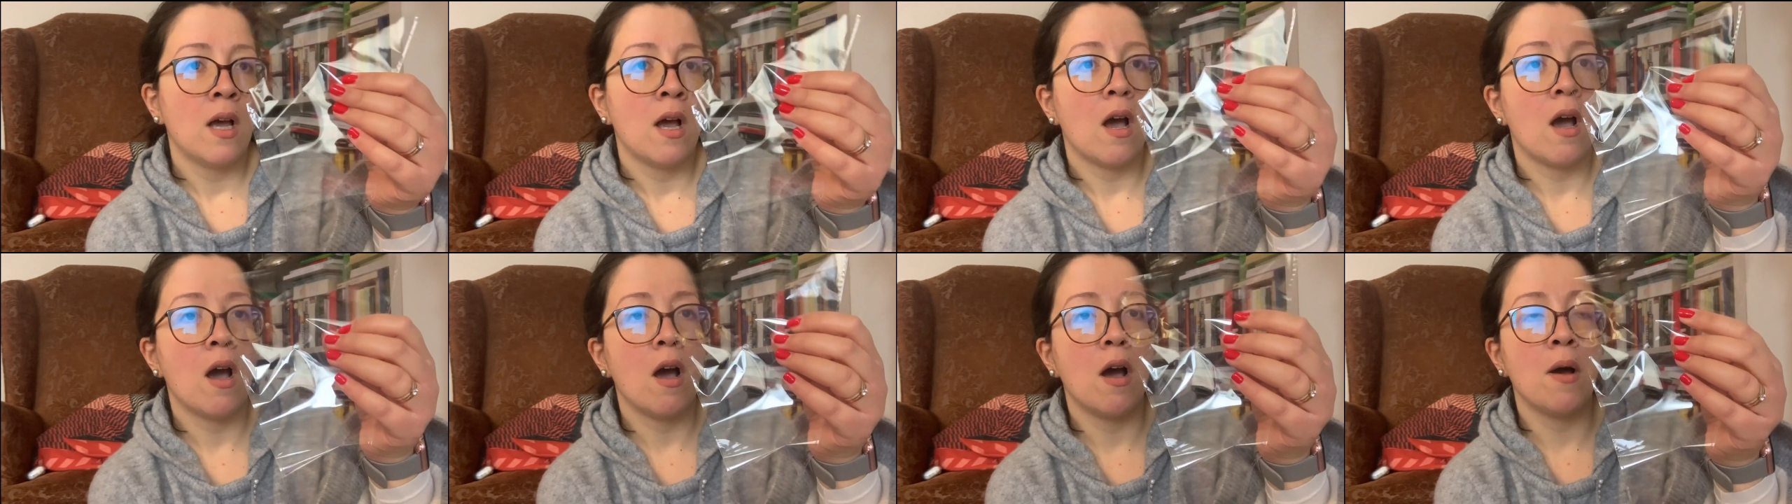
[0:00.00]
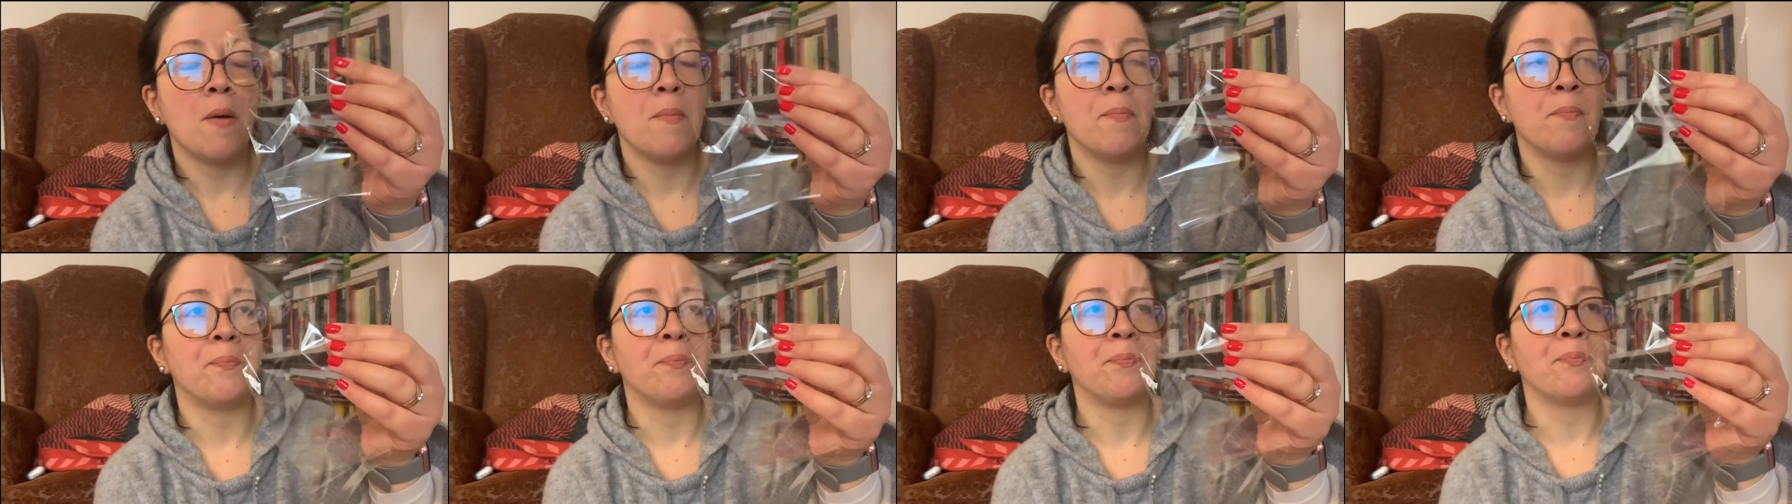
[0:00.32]

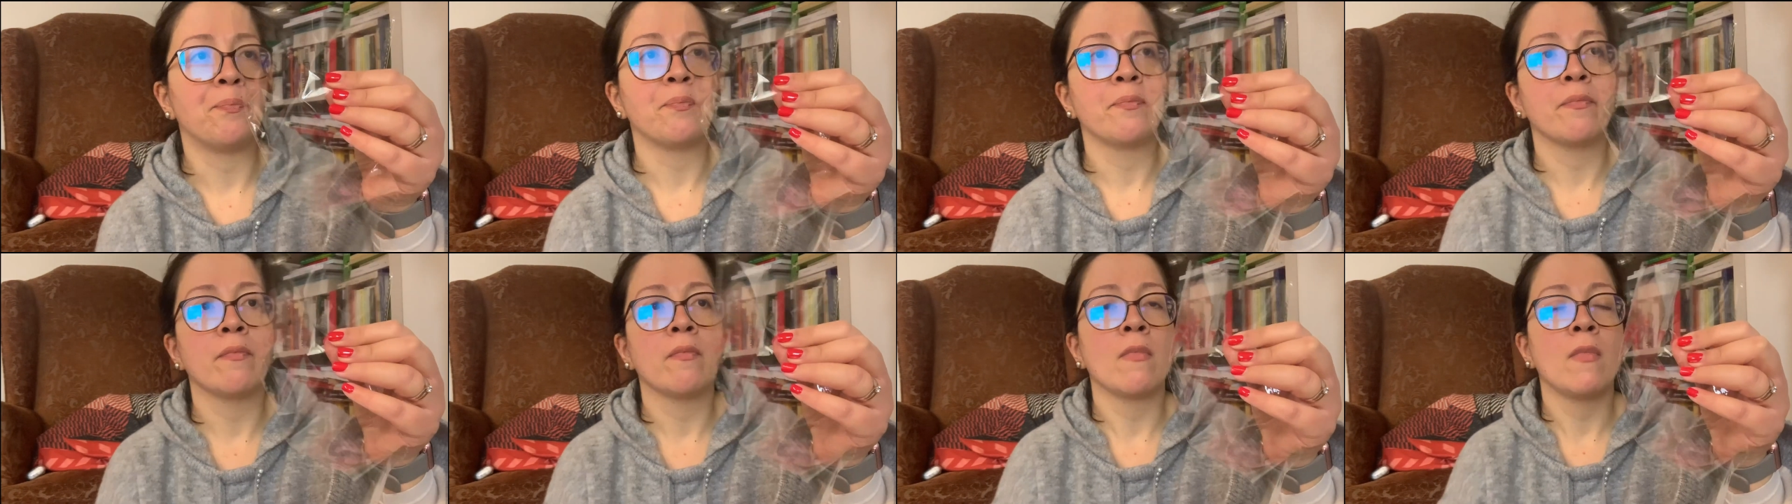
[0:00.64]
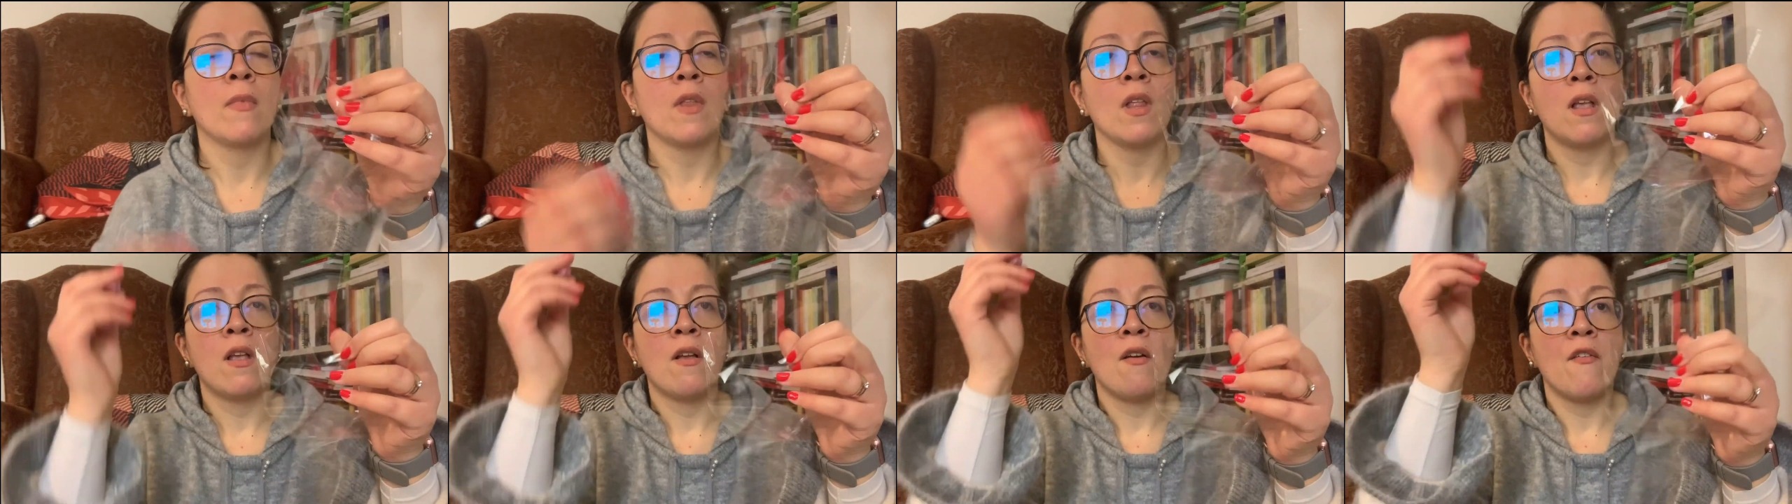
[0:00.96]

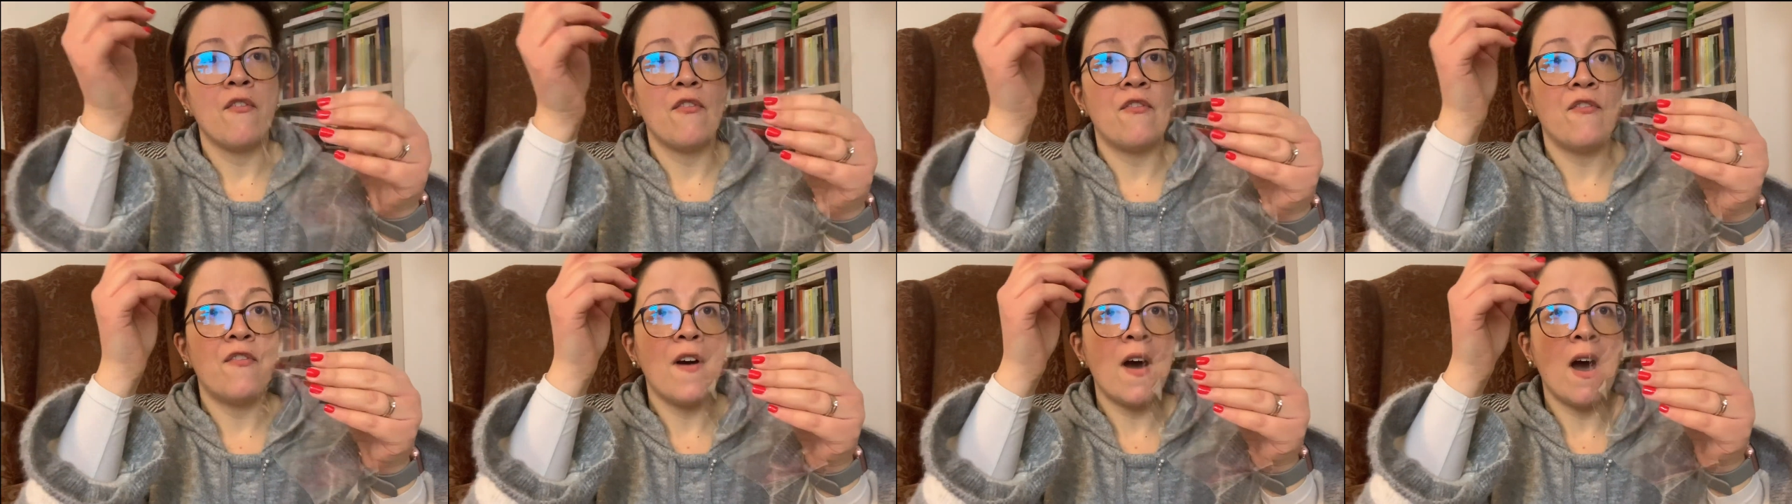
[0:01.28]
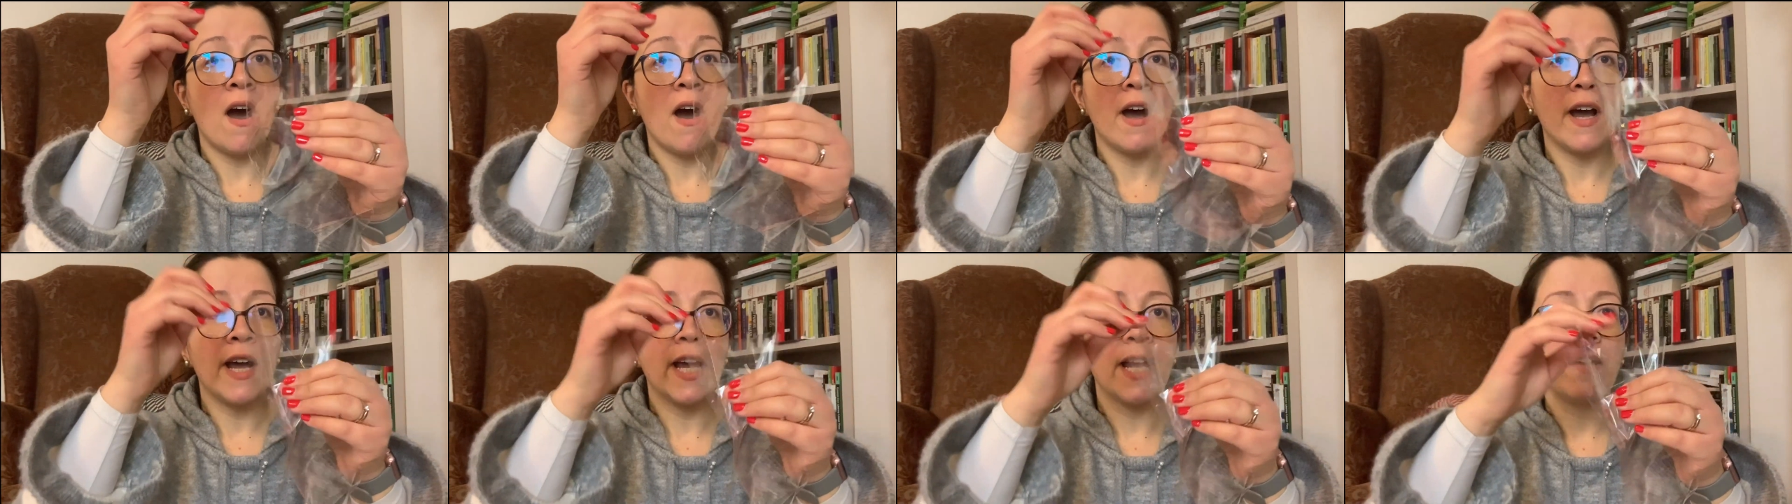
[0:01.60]

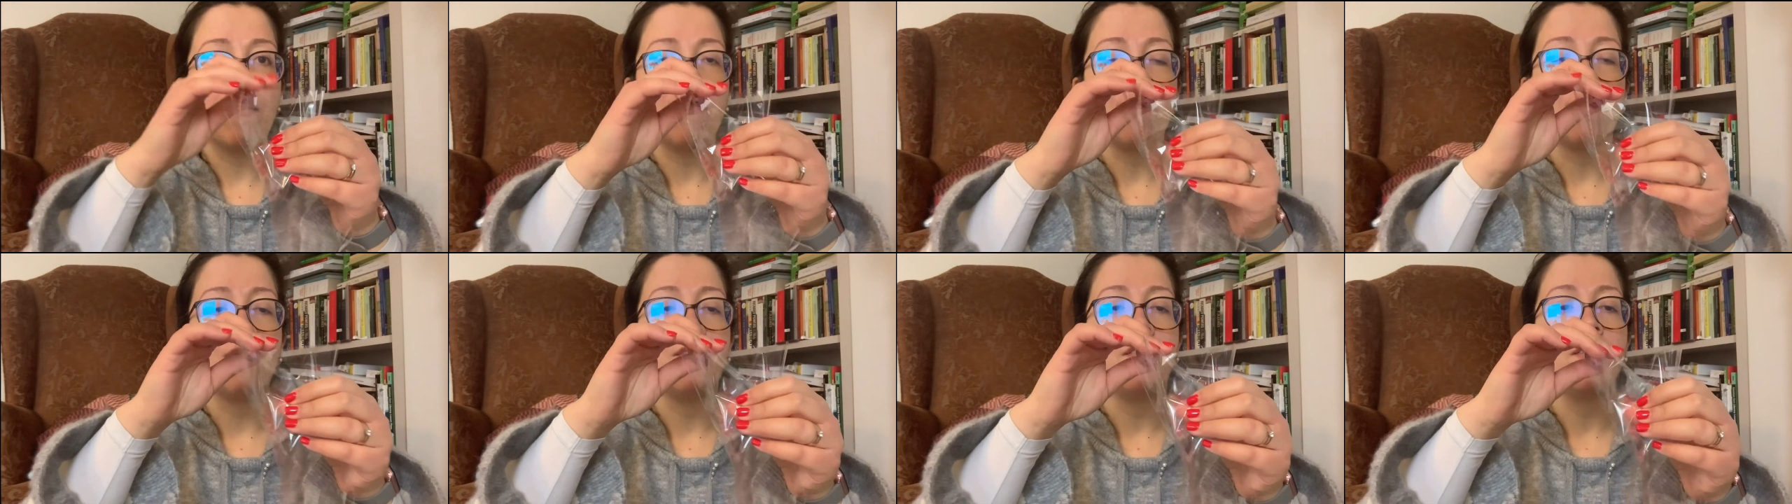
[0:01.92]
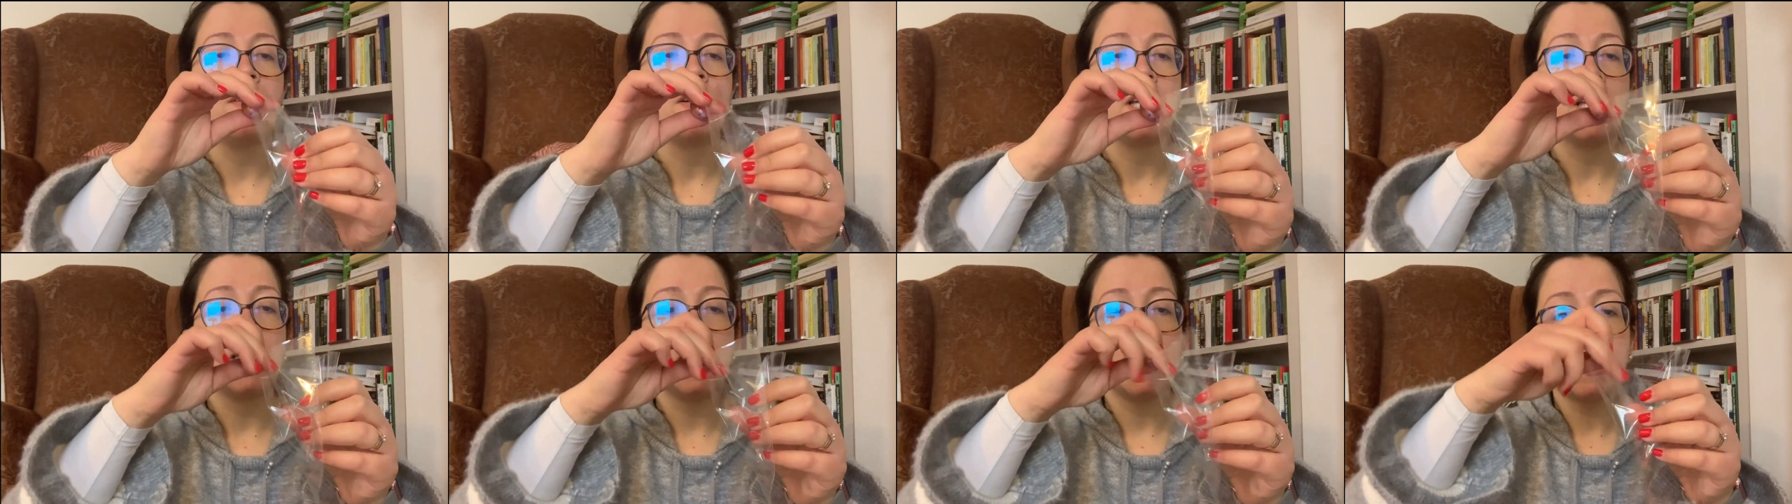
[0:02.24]
5
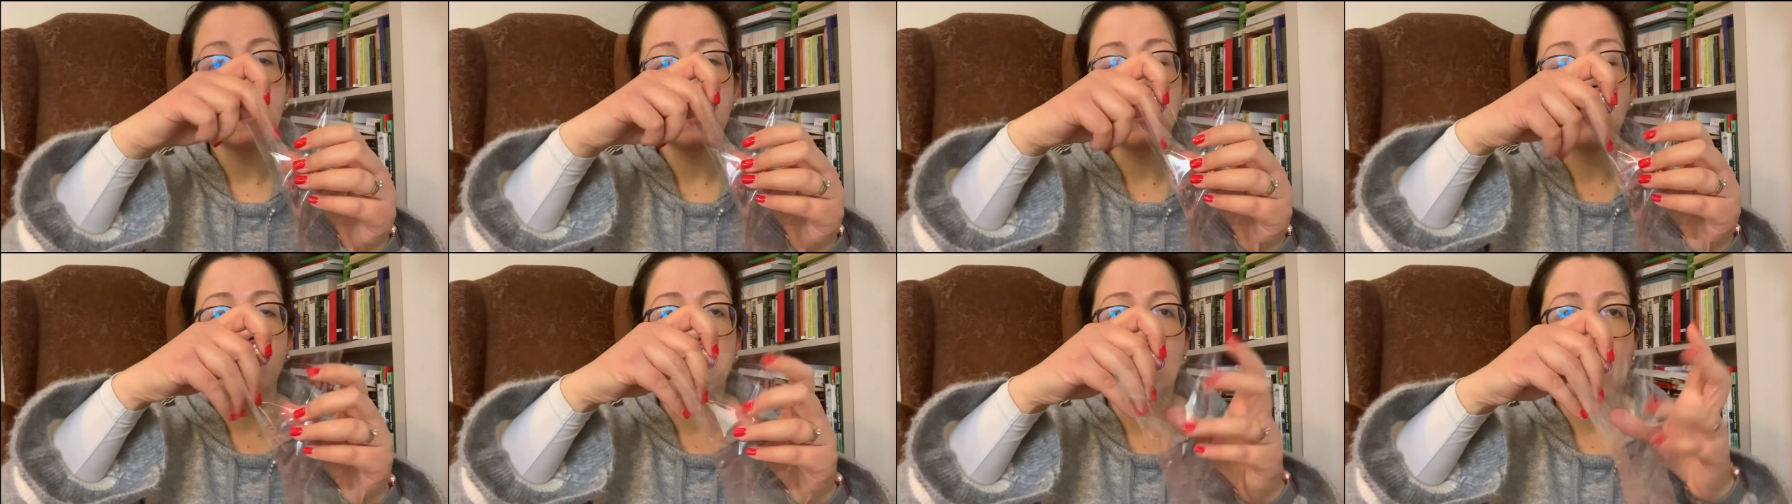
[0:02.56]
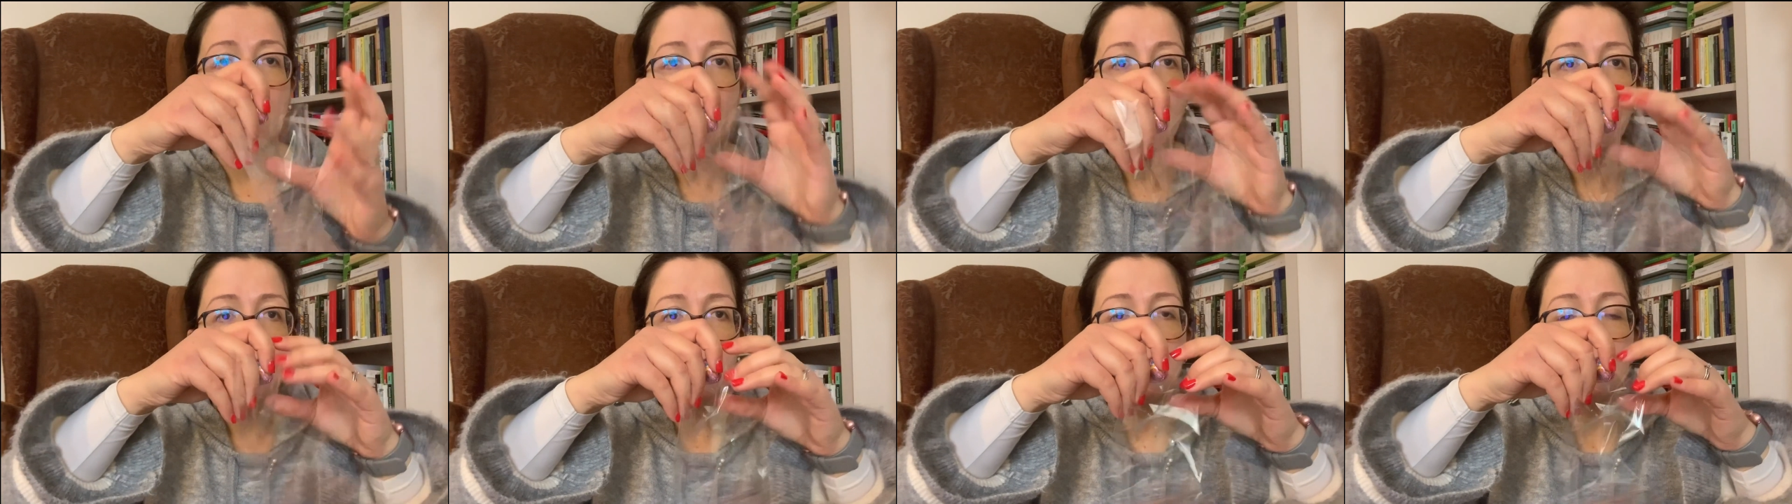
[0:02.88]
Easter
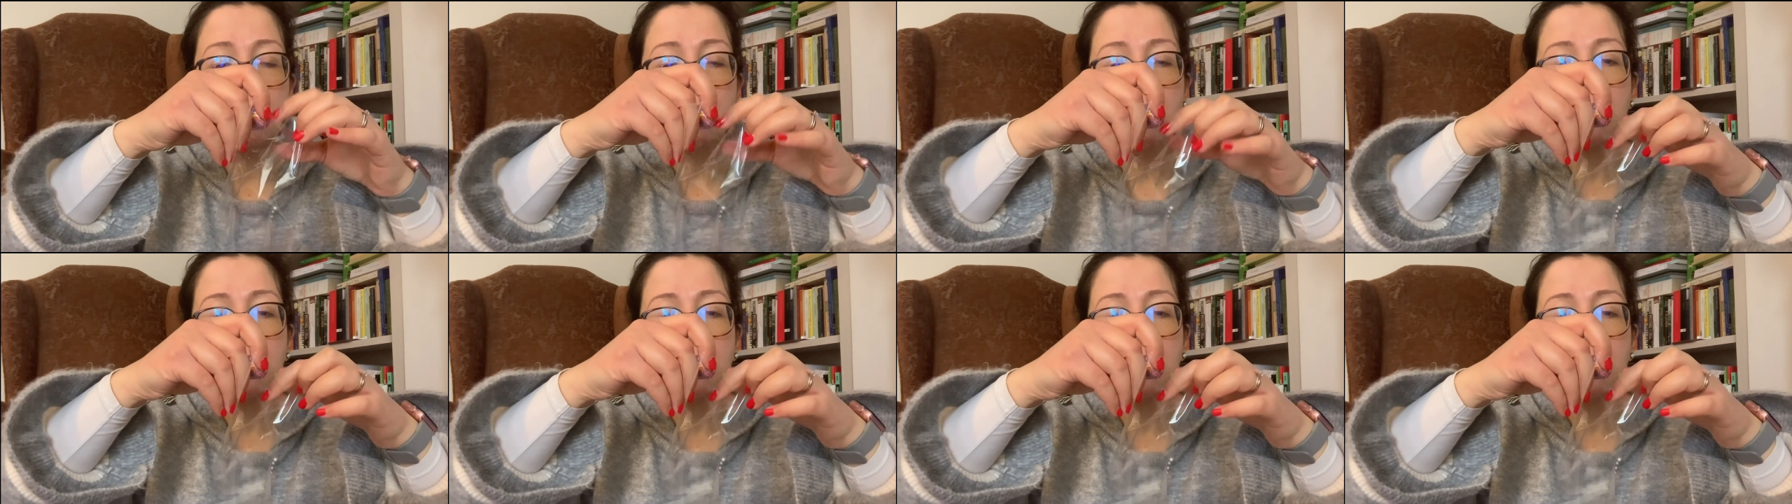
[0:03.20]
egg.